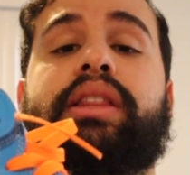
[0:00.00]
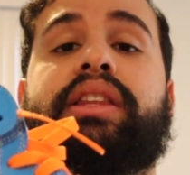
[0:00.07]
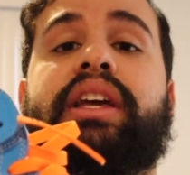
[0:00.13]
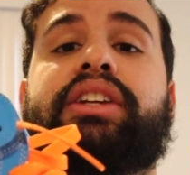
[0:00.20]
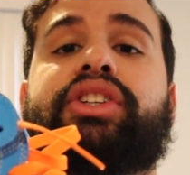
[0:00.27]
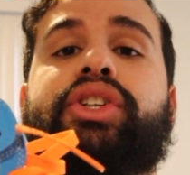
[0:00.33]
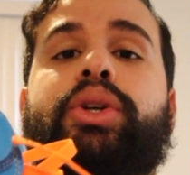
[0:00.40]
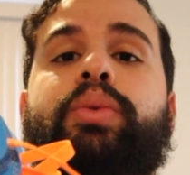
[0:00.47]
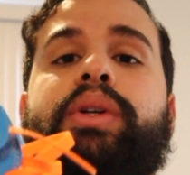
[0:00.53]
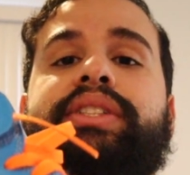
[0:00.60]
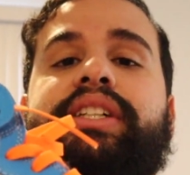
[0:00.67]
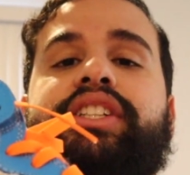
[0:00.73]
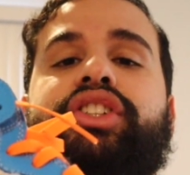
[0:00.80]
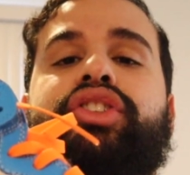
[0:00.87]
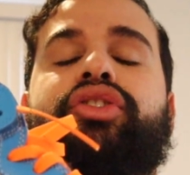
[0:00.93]
This shoe was
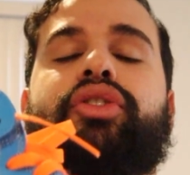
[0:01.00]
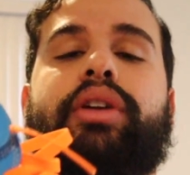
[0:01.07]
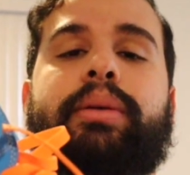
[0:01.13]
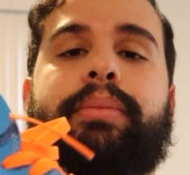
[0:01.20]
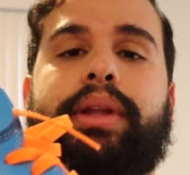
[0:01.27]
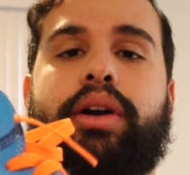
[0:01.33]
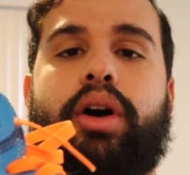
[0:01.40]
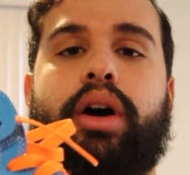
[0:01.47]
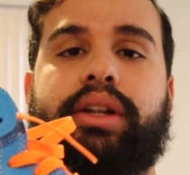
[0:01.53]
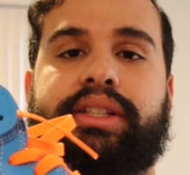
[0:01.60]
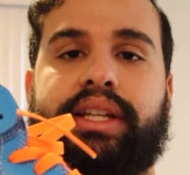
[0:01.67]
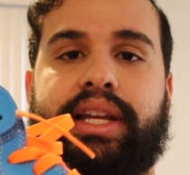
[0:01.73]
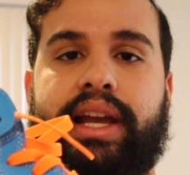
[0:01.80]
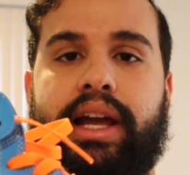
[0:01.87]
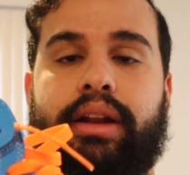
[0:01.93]
extremely hard
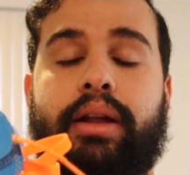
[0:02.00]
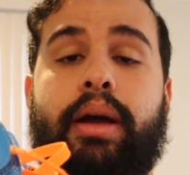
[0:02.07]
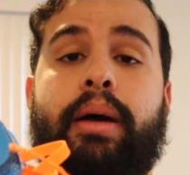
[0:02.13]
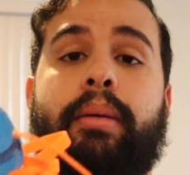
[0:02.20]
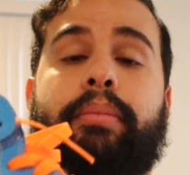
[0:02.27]
to get,